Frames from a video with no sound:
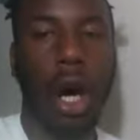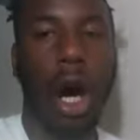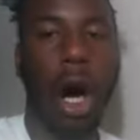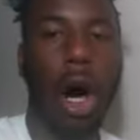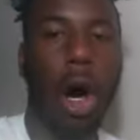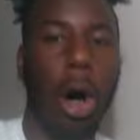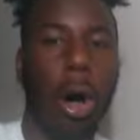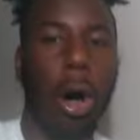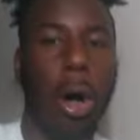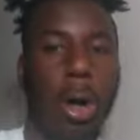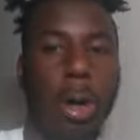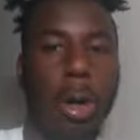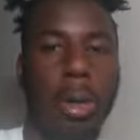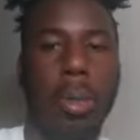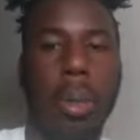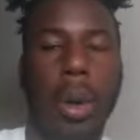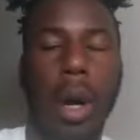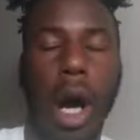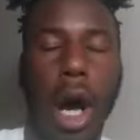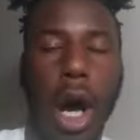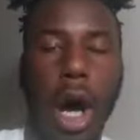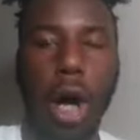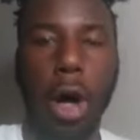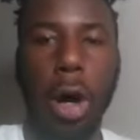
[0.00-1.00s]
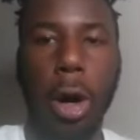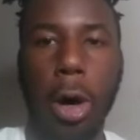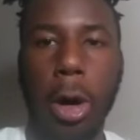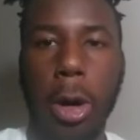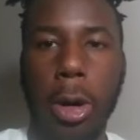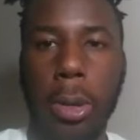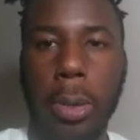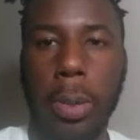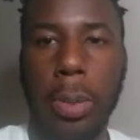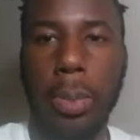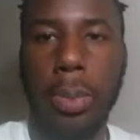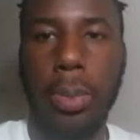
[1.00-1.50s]
Hope, I
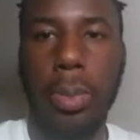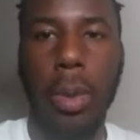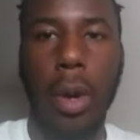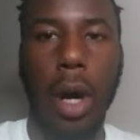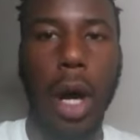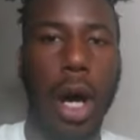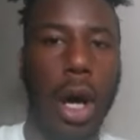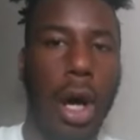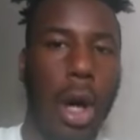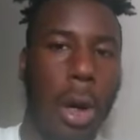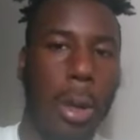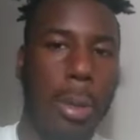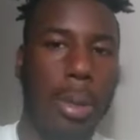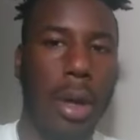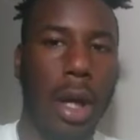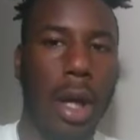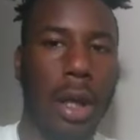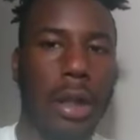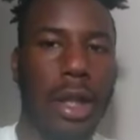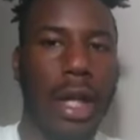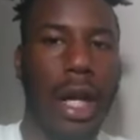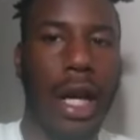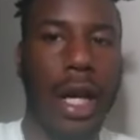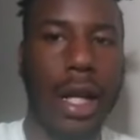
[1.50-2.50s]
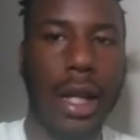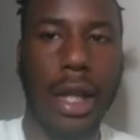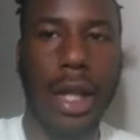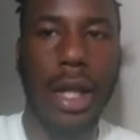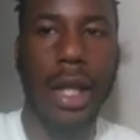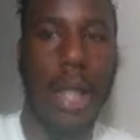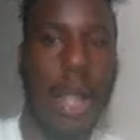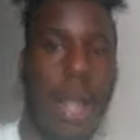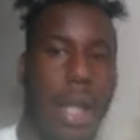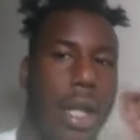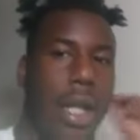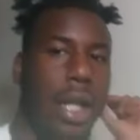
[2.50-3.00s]
hope, I hope y'all like,
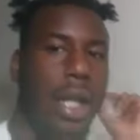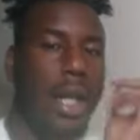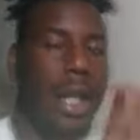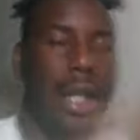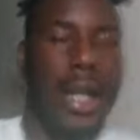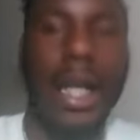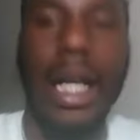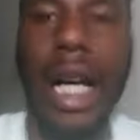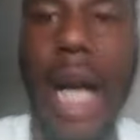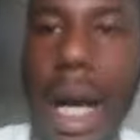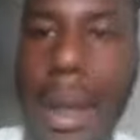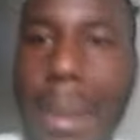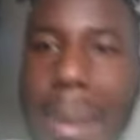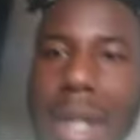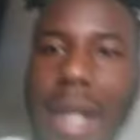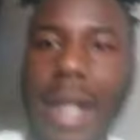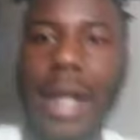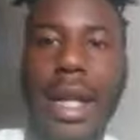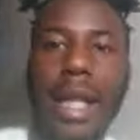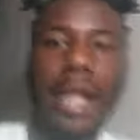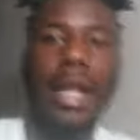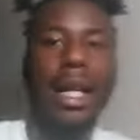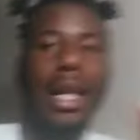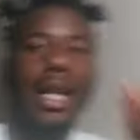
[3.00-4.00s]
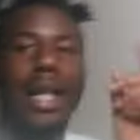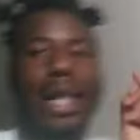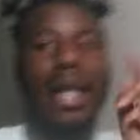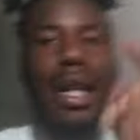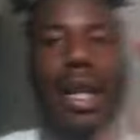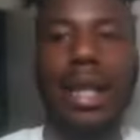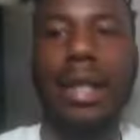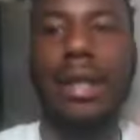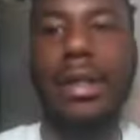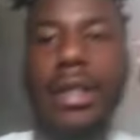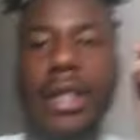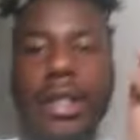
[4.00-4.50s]
comment,
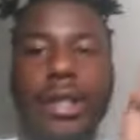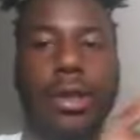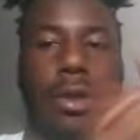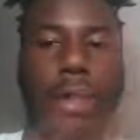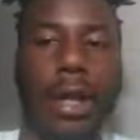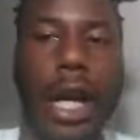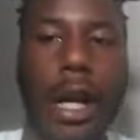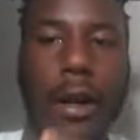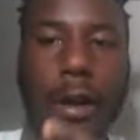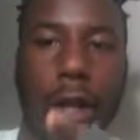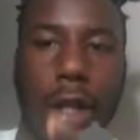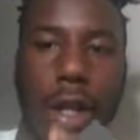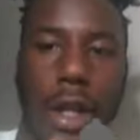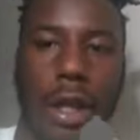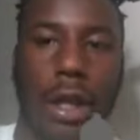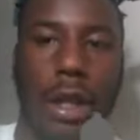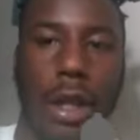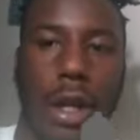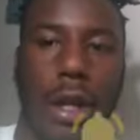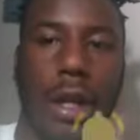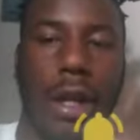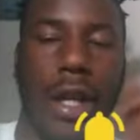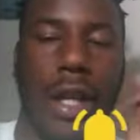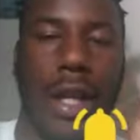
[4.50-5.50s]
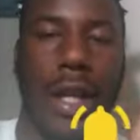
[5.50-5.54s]
and subscribe right now, y'all.